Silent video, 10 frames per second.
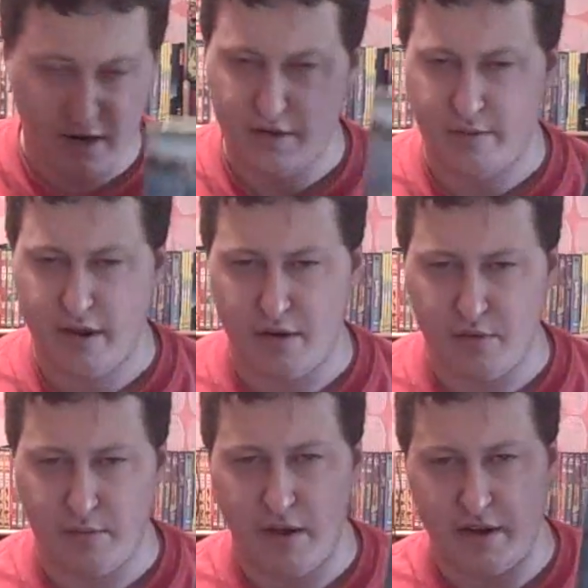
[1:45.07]
I know they made a
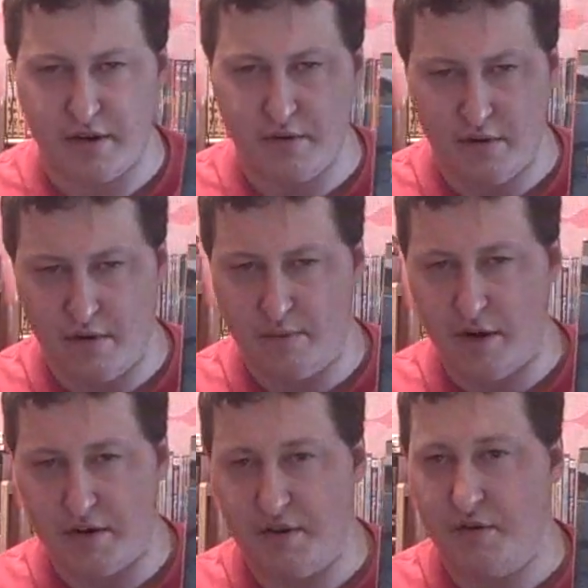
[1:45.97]
remake too, or a
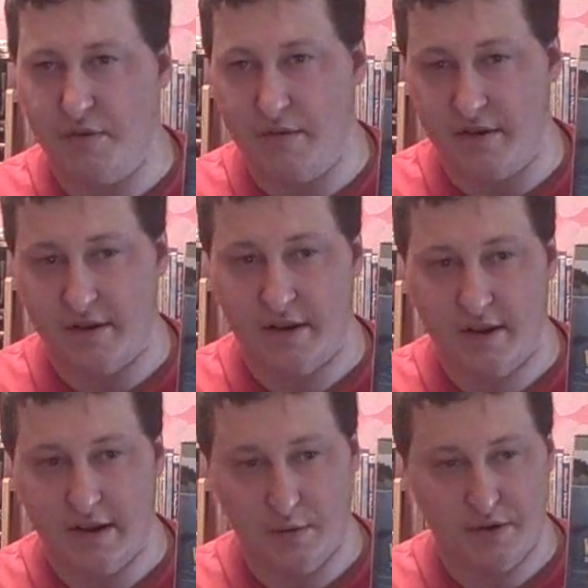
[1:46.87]
part two of it,
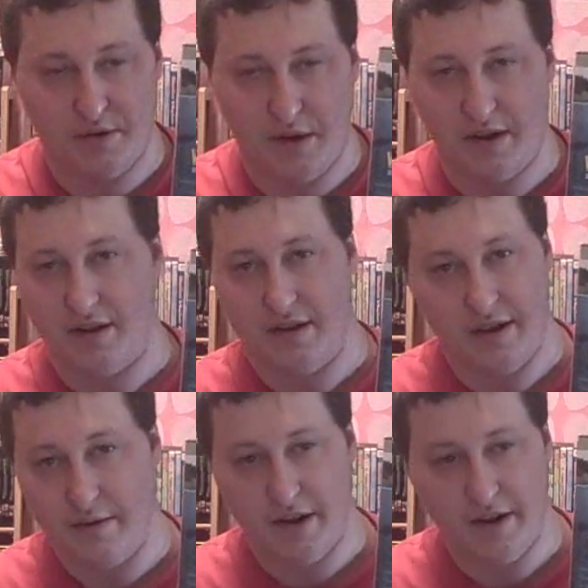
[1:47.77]
and went directed to
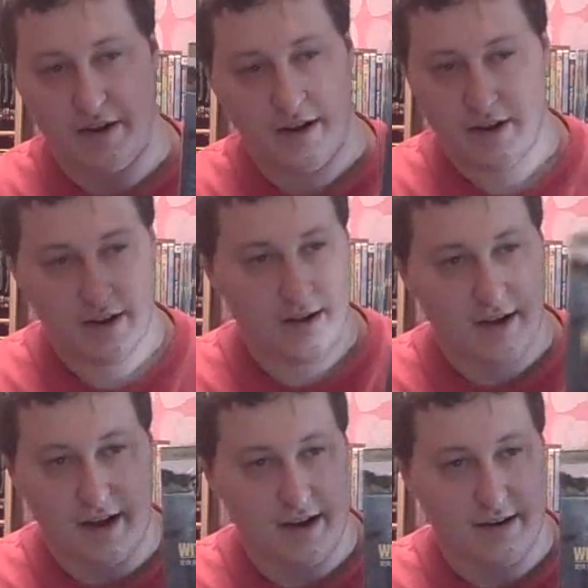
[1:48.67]
DVD.
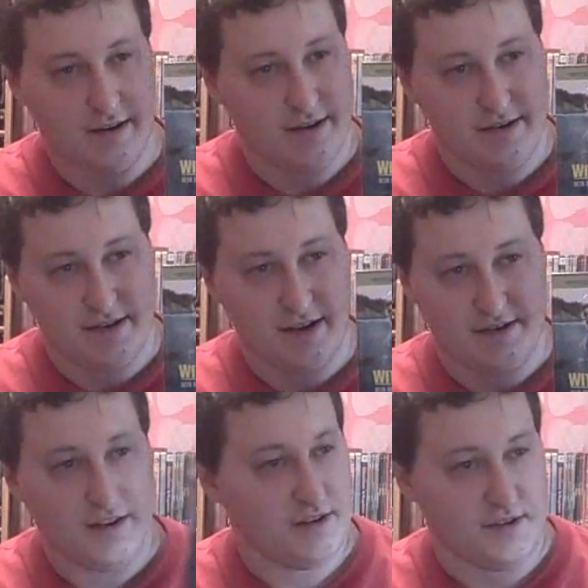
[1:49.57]
And it's
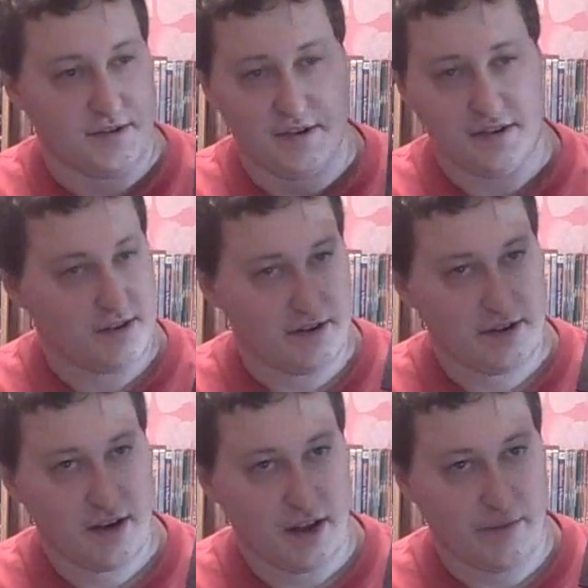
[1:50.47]
like, geez, you know, just
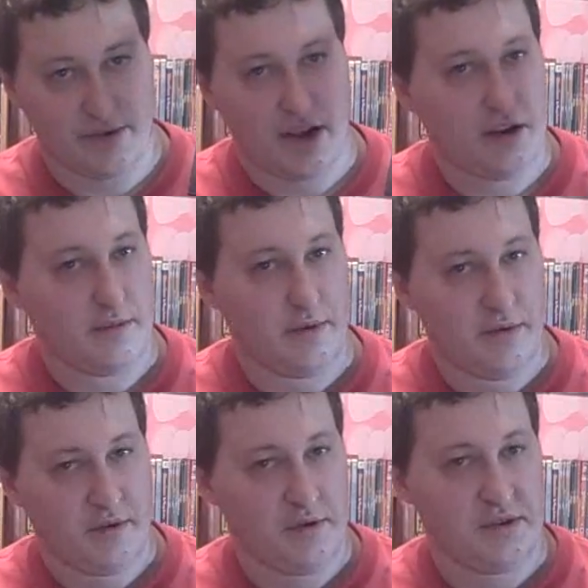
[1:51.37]
if it's not gonna be
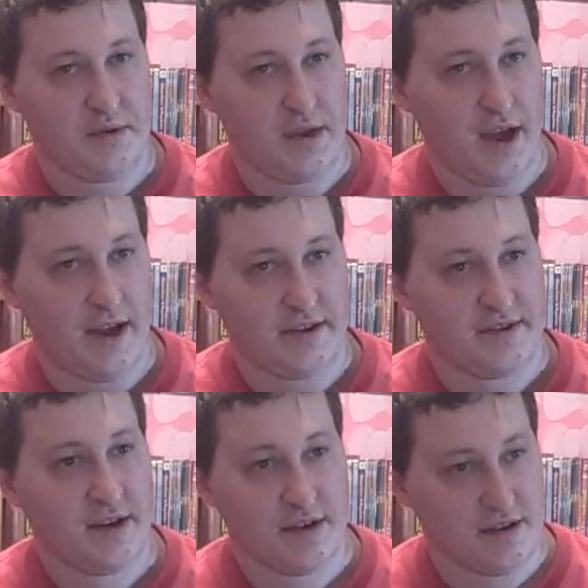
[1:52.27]
with the original
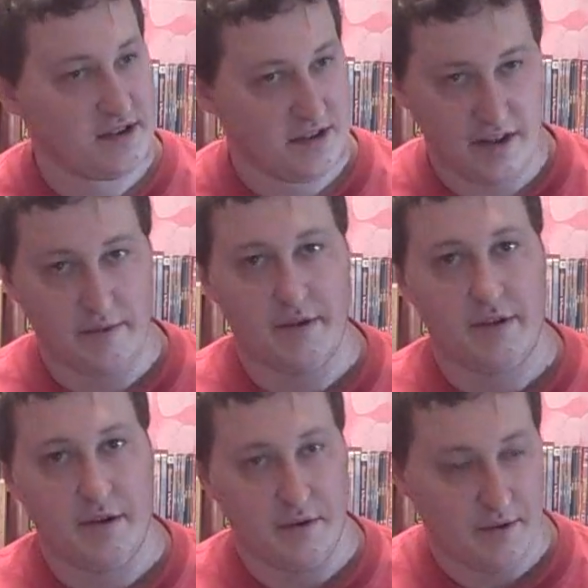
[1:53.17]
cast, just leave it
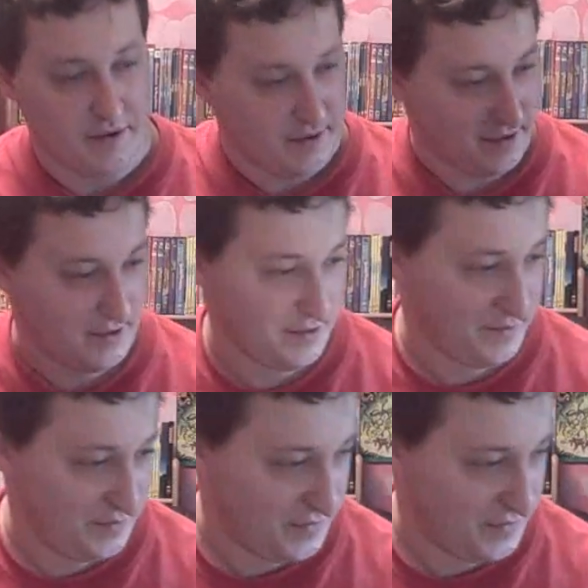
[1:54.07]
alone, you know.